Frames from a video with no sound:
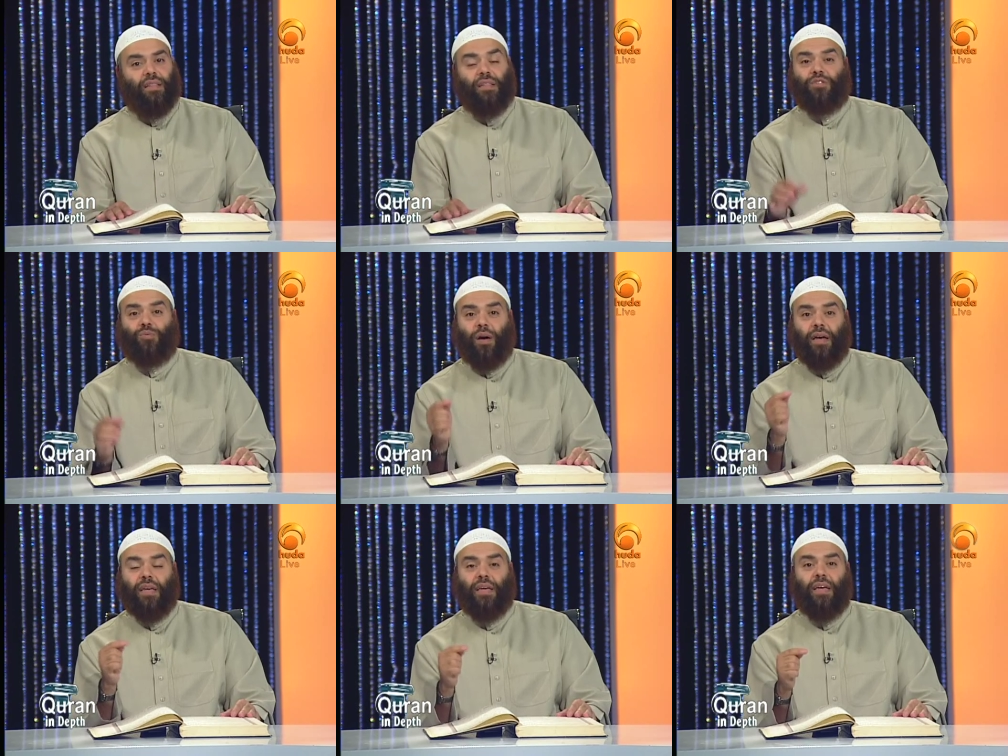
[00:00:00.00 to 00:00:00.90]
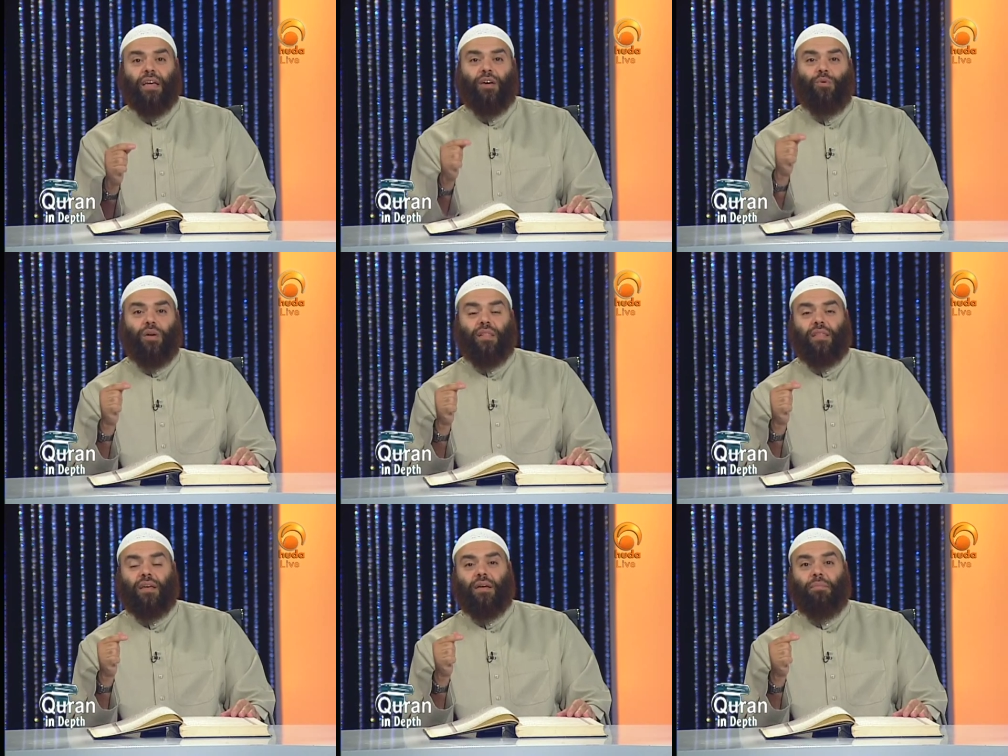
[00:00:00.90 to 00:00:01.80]
And that's why when
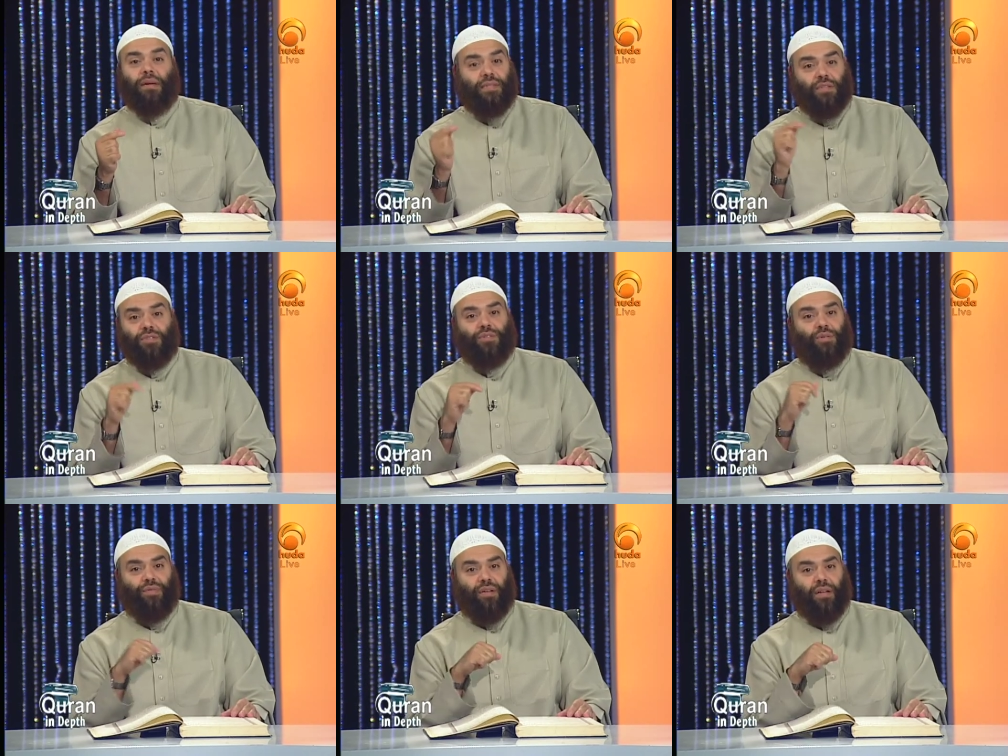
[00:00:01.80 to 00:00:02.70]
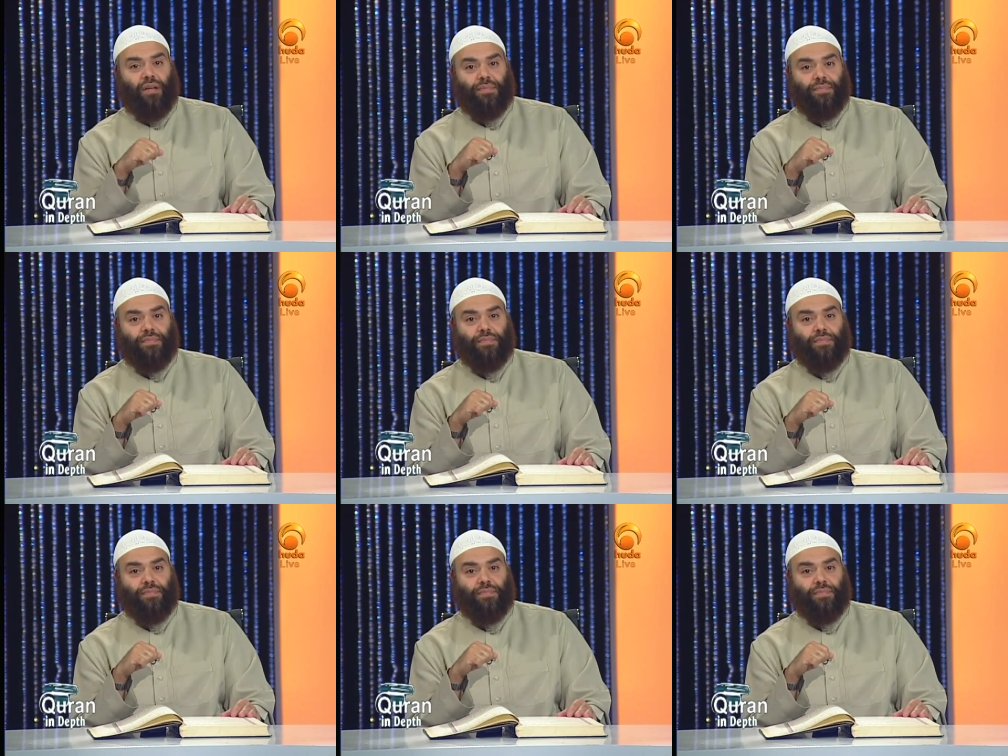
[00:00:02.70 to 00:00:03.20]
the messengers of Allah,